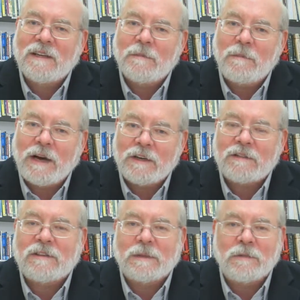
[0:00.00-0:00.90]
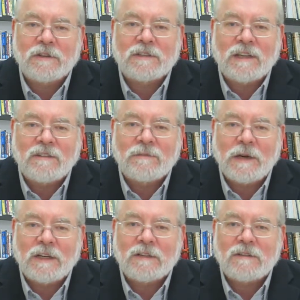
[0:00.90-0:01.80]
monitoring, both
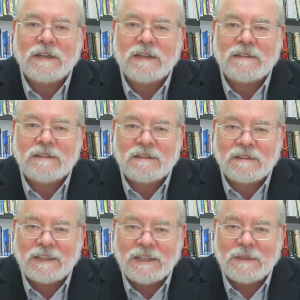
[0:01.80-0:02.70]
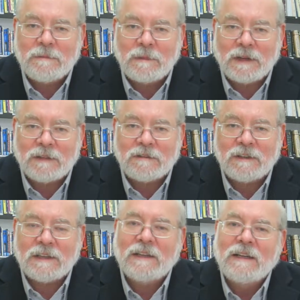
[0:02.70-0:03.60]
self-monitoring and team
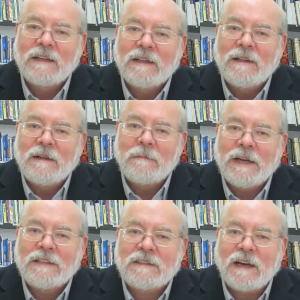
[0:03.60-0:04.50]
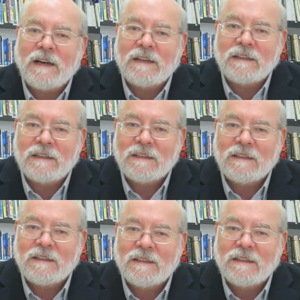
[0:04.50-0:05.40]
monitoring, based on
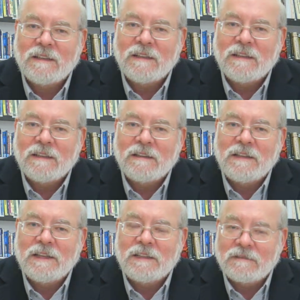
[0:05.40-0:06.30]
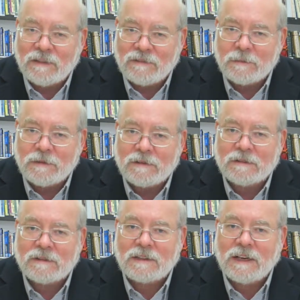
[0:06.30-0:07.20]
the
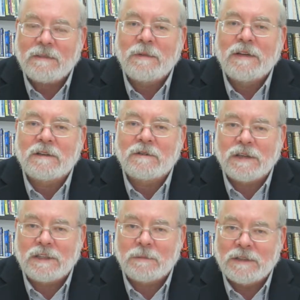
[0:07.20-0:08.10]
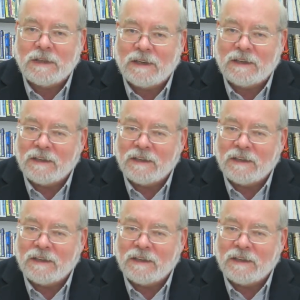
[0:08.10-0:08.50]
deliverables that have been agreed to be done.